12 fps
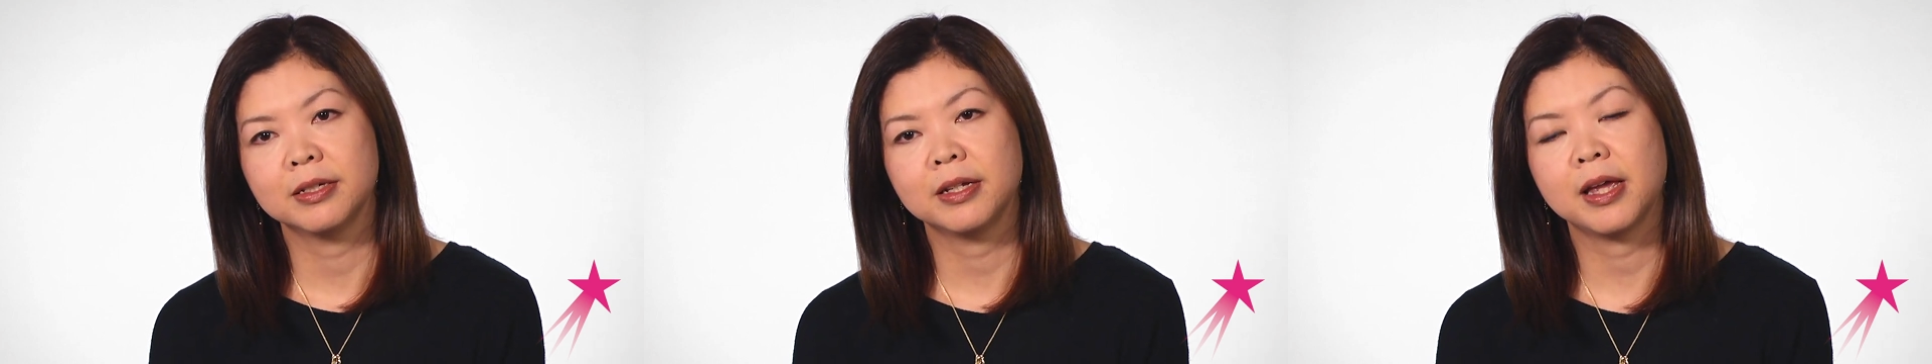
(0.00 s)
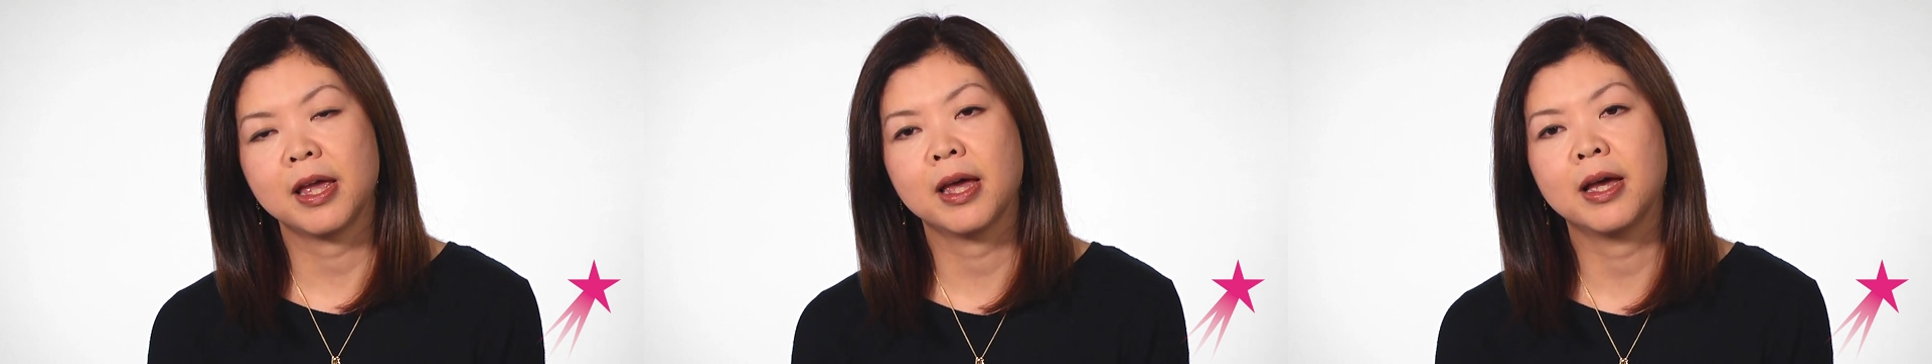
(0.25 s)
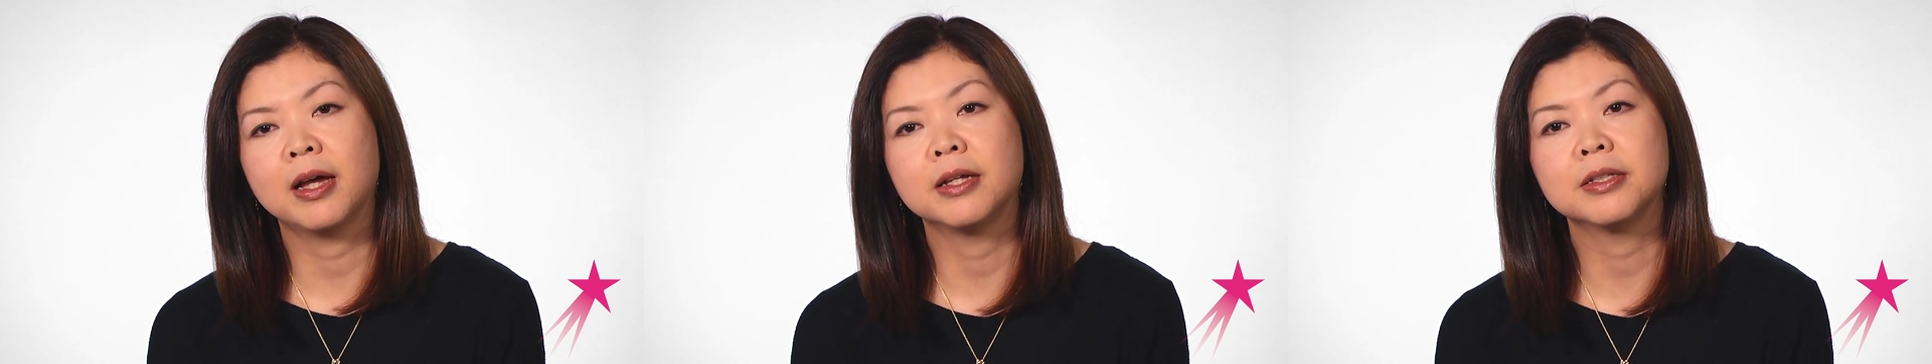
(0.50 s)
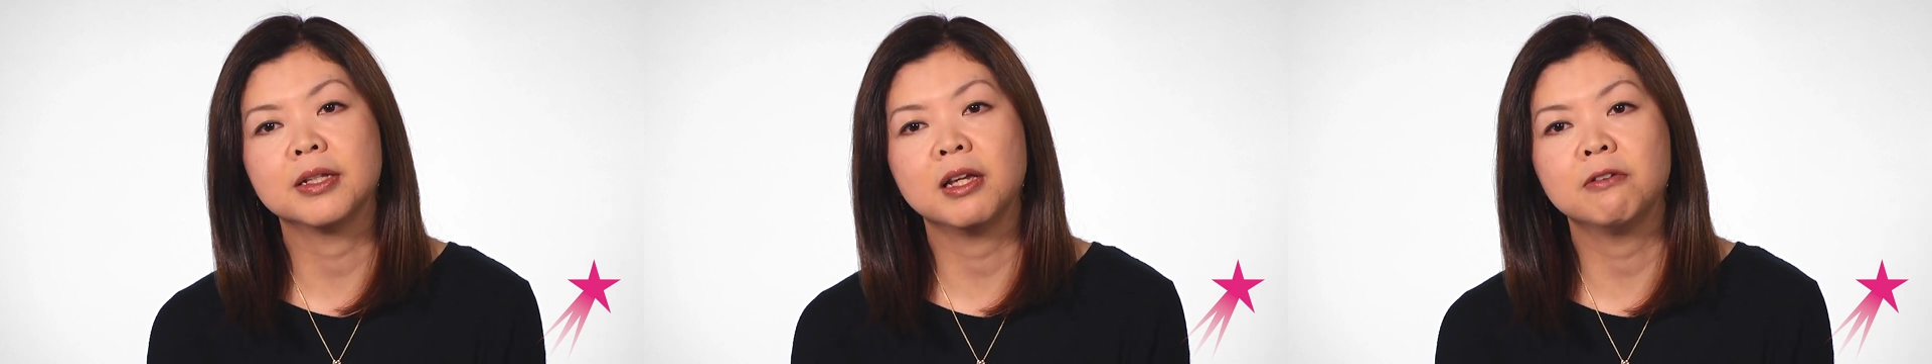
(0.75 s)

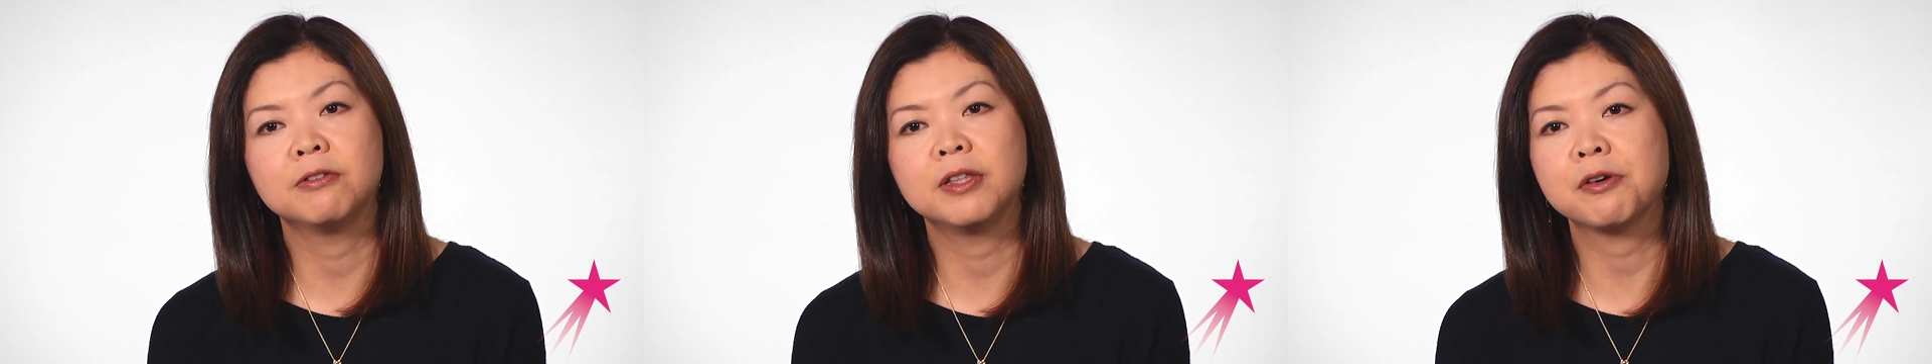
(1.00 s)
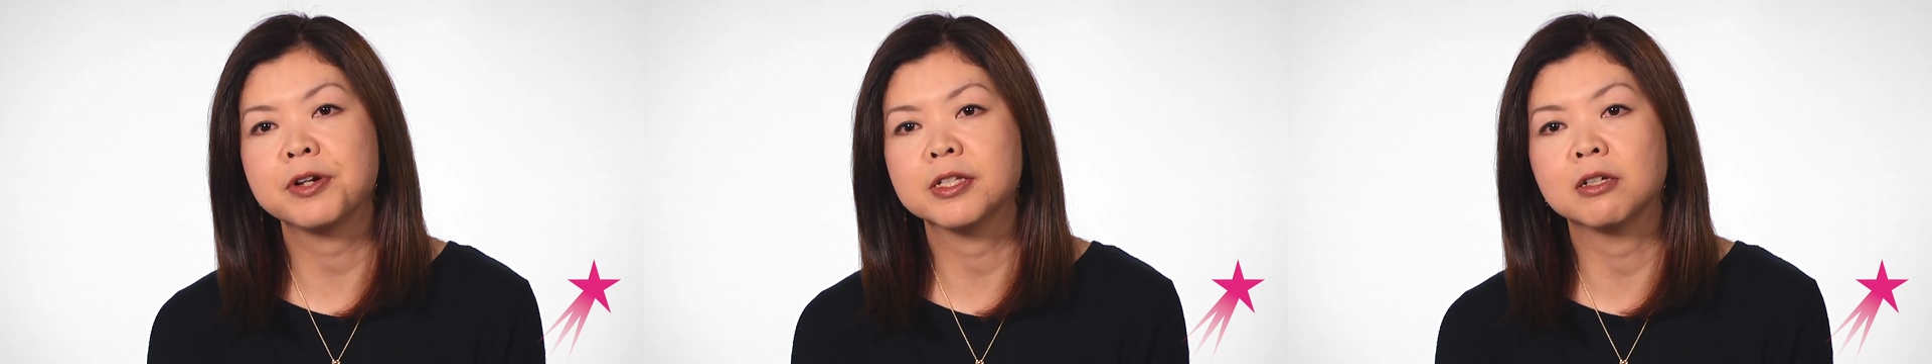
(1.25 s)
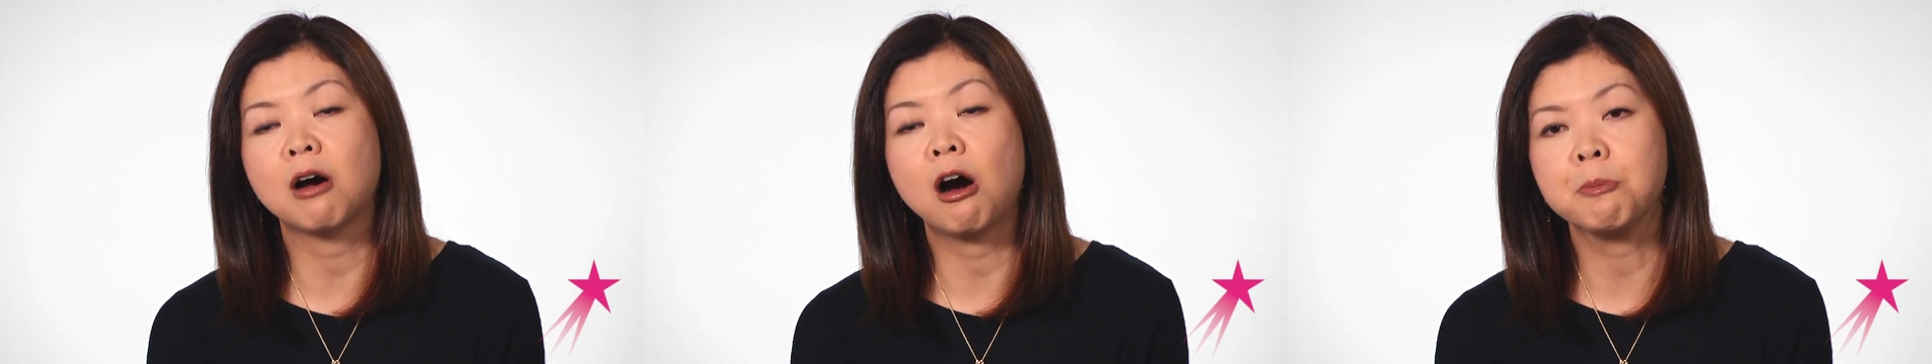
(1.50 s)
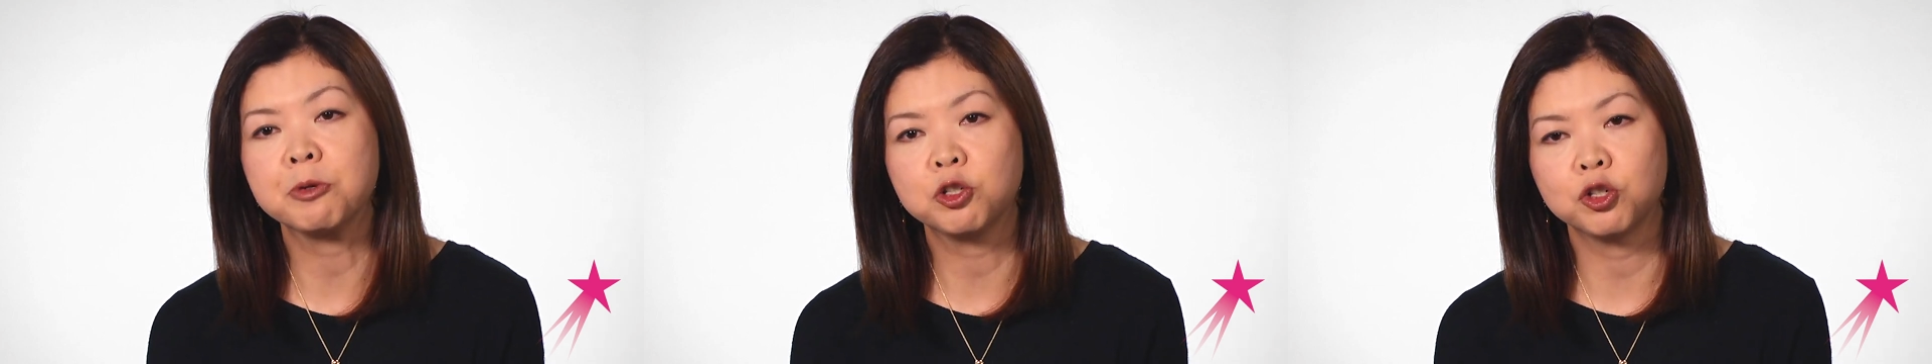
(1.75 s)
And if there is an
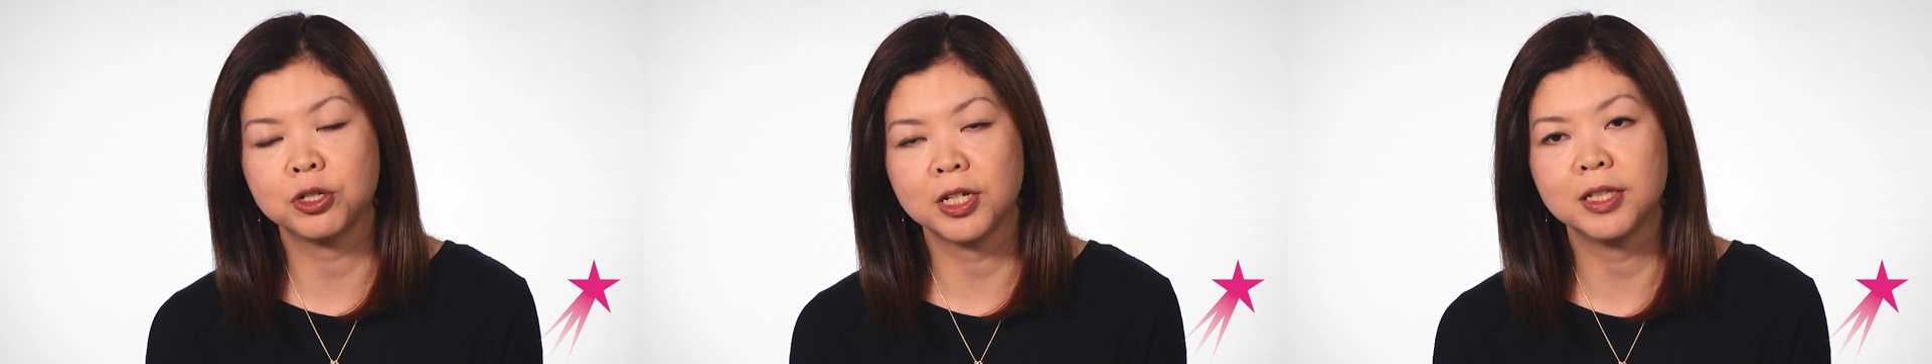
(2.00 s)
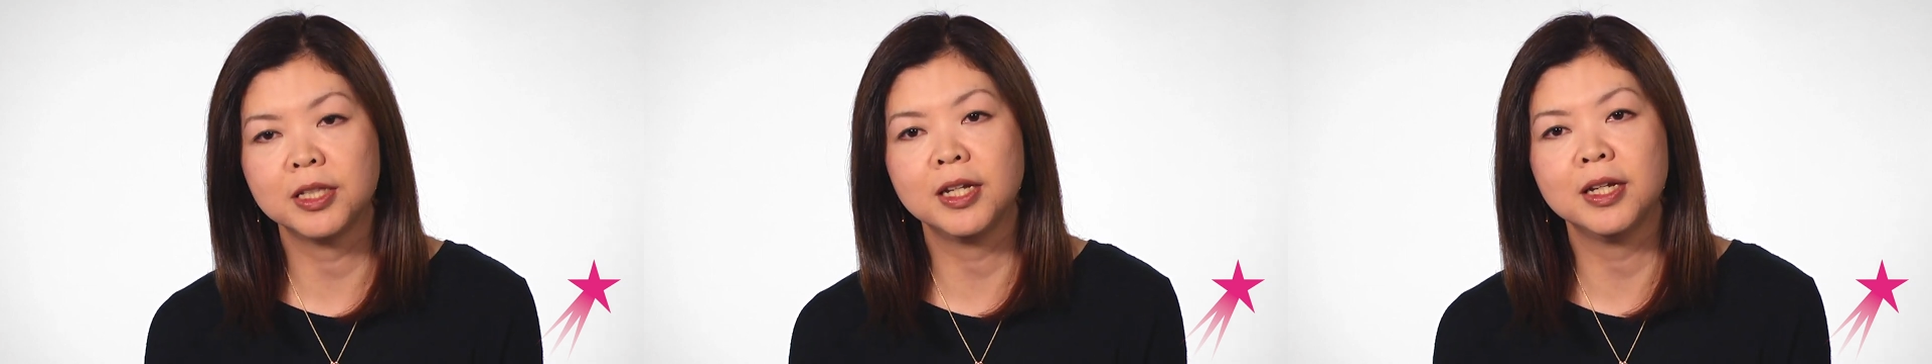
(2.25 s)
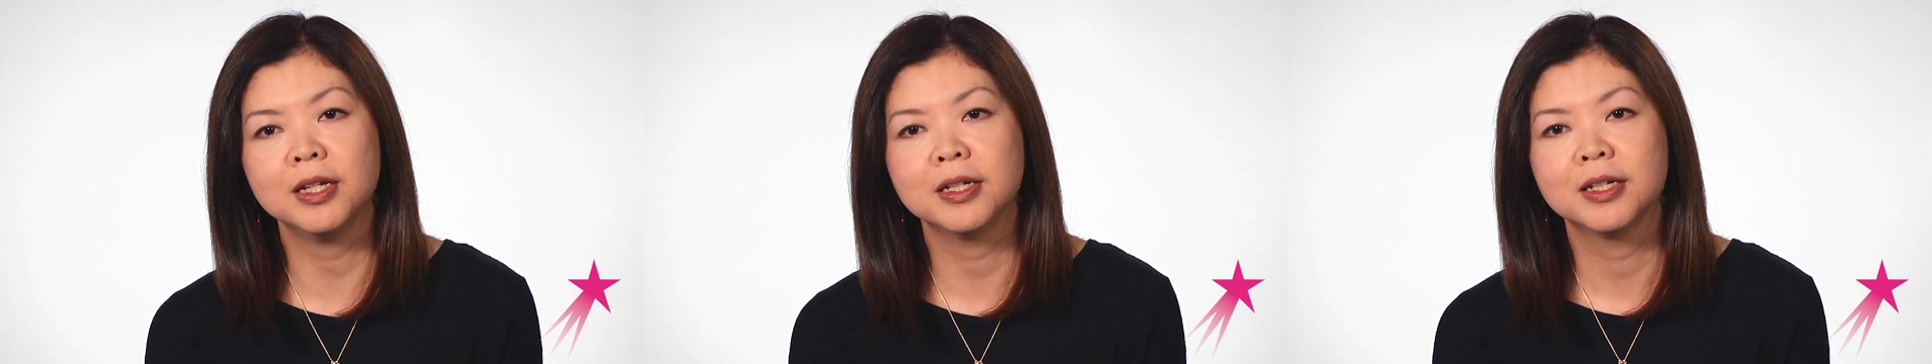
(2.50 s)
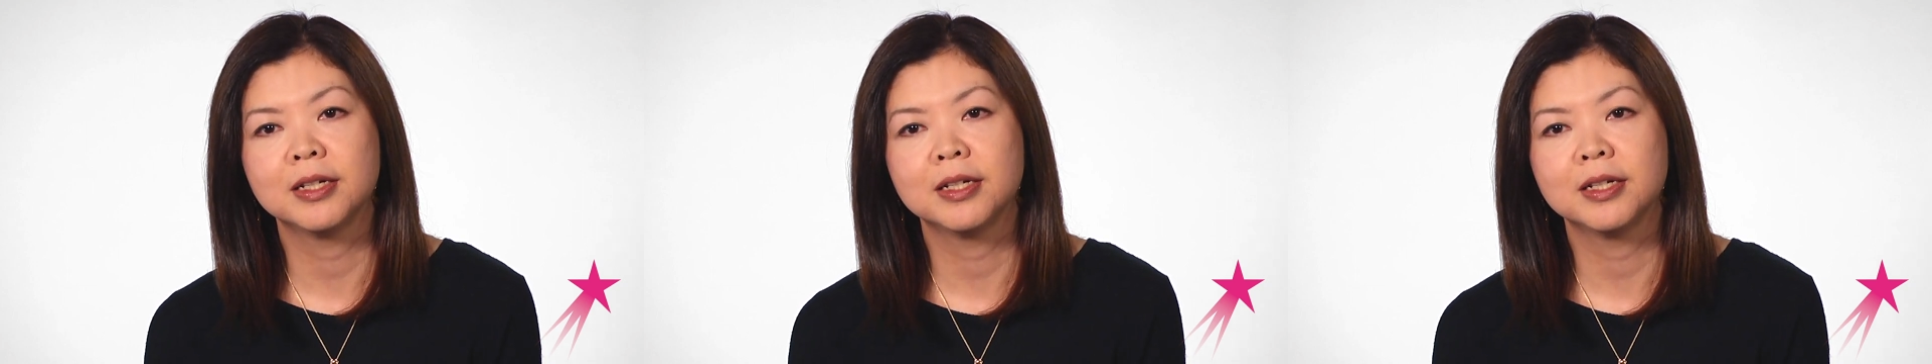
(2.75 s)
opportunity